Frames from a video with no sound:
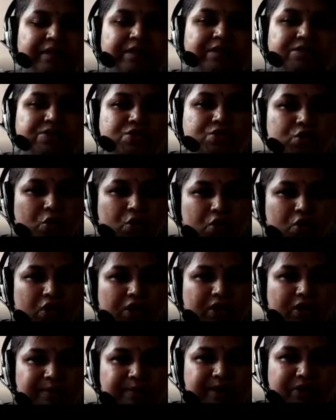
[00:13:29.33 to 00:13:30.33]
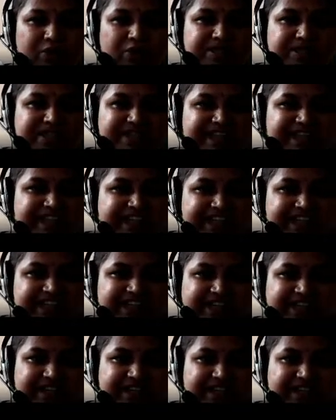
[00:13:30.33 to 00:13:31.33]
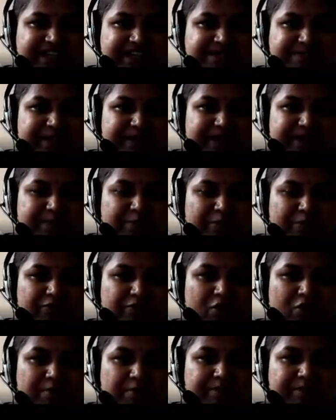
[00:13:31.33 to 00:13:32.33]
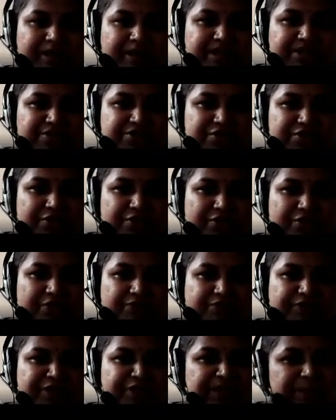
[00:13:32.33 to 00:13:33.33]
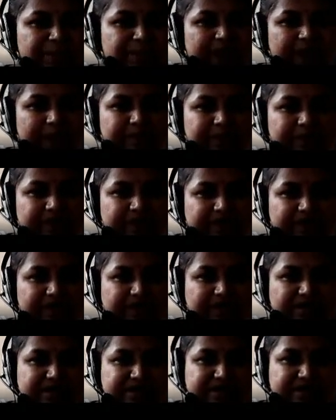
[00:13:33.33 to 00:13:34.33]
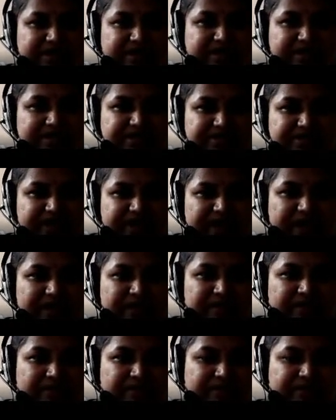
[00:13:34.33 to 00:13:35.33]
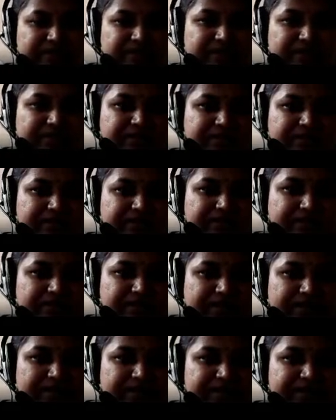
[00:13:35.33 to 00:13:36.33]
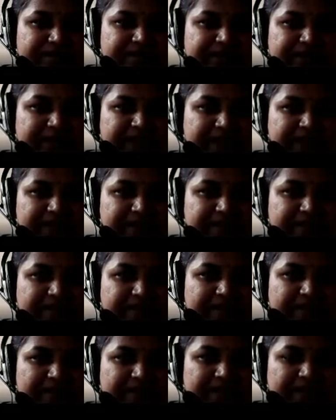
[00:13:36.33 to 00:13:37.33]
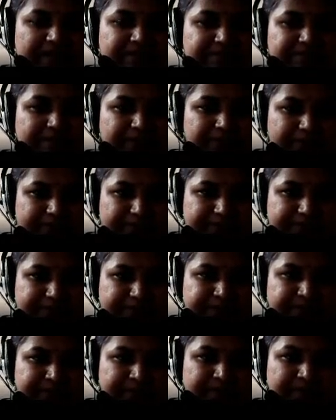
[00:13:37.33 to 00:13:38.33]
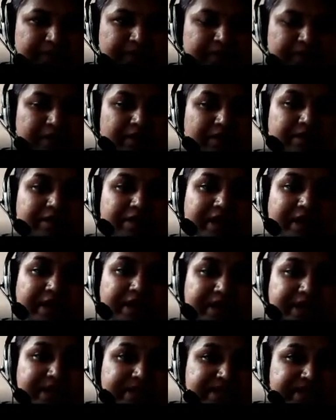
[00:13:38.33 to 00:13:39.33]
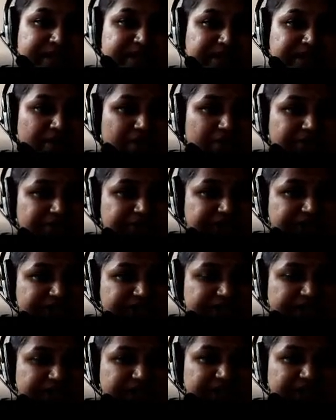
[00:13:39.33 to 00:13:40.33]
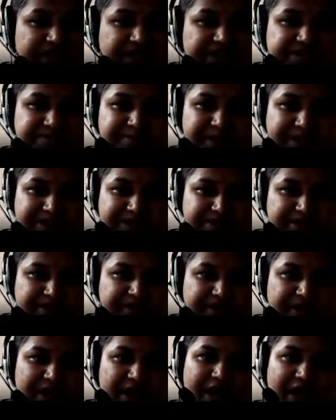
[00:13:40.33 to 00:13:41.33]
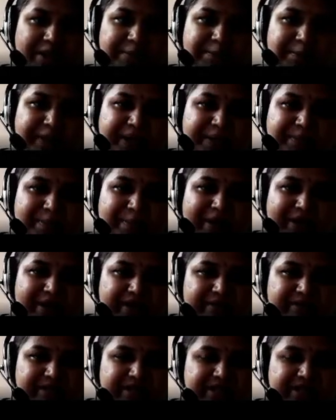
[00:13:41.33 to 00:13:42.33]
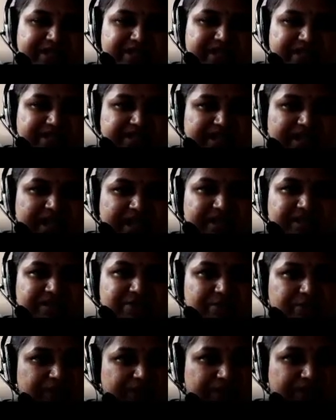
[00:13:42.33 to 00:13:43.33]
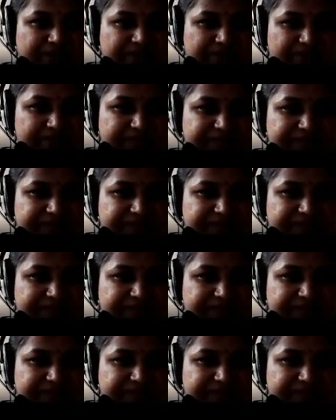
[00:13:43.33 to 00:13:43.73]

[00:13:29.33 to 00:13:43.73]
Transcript: So called because each color is made up of combination of 3 primary colors, that is red, green, and blue. The intensity of each color is measured and bit pattern is assigned to it.